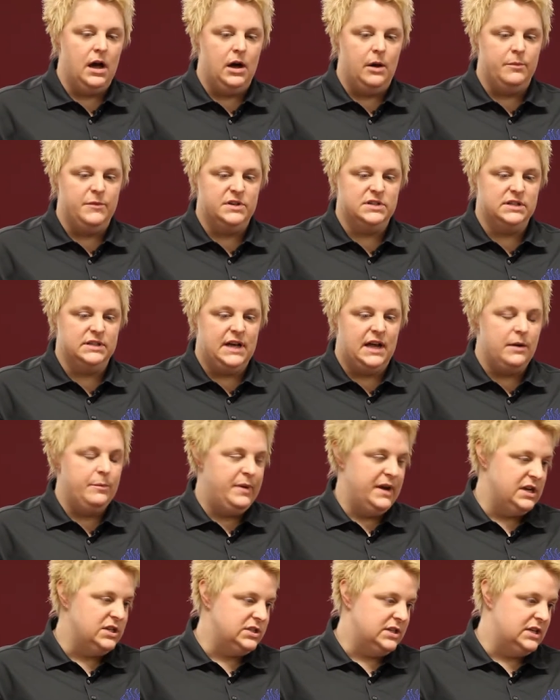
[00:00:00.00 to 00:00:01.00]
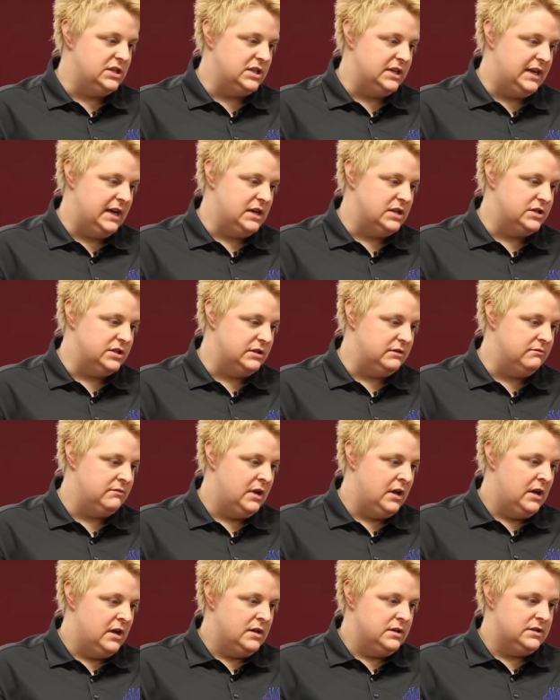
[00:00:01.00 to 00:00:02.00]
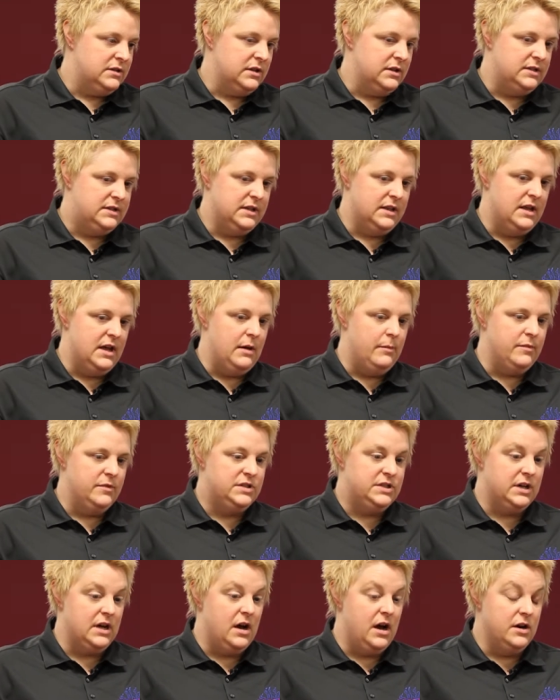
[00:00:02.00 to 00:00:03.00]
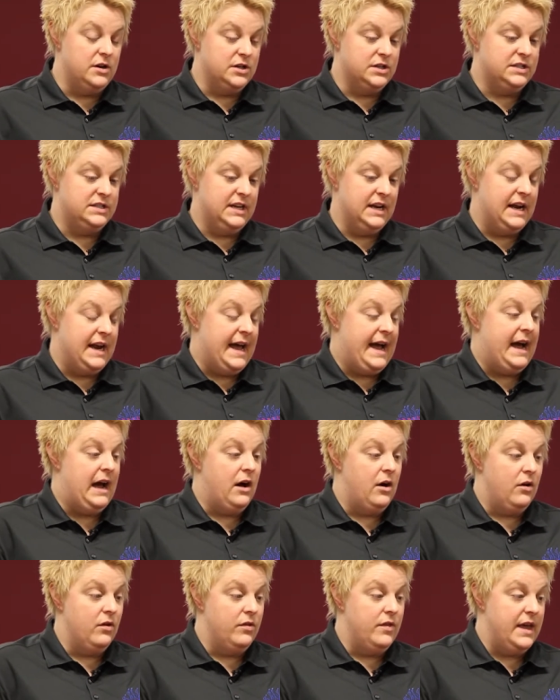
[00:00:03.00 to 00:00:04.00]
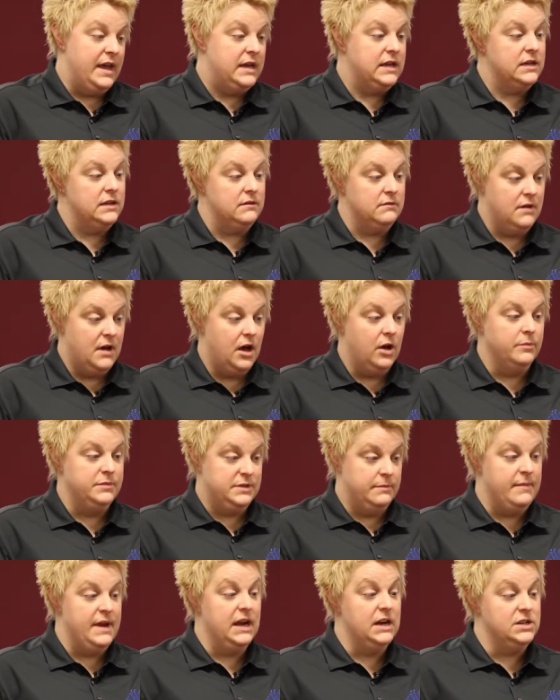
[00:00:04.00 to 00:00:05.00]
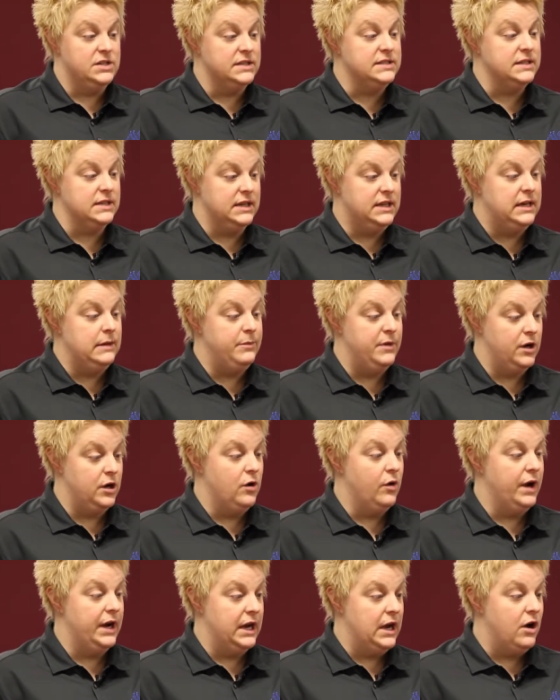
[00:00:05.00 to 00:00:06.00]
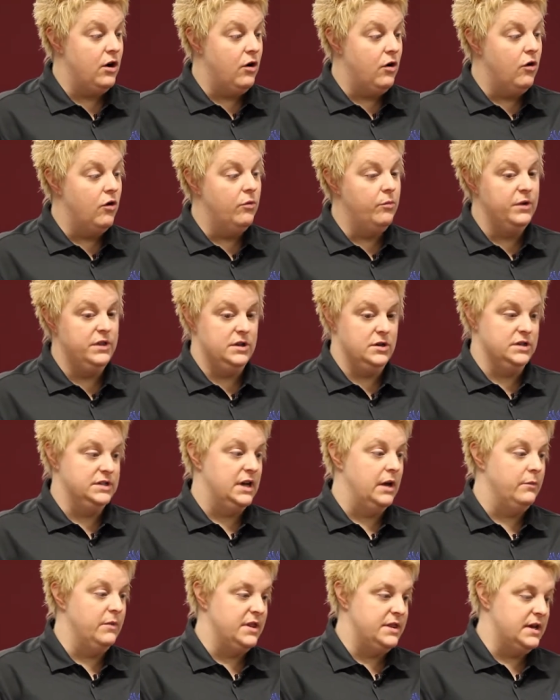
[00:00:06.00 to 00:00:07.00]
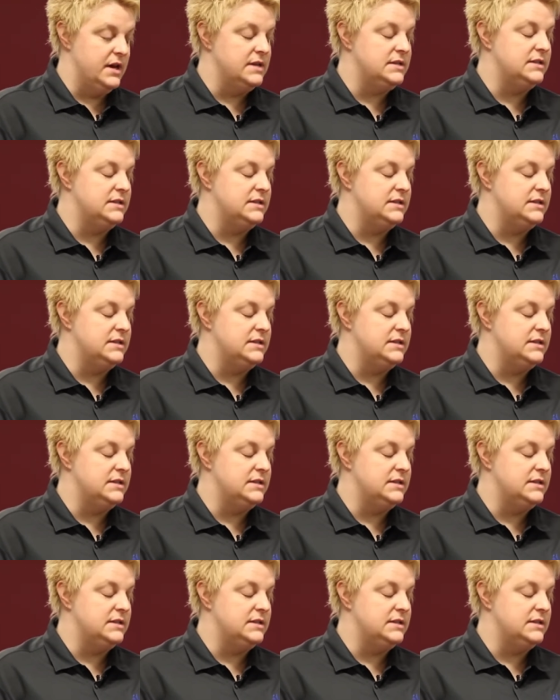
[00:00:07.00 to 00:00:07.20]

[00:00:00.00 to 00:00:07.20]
There's a lot of patient education to them to understand how they can help to manage this and keep it going at home when they're done with us,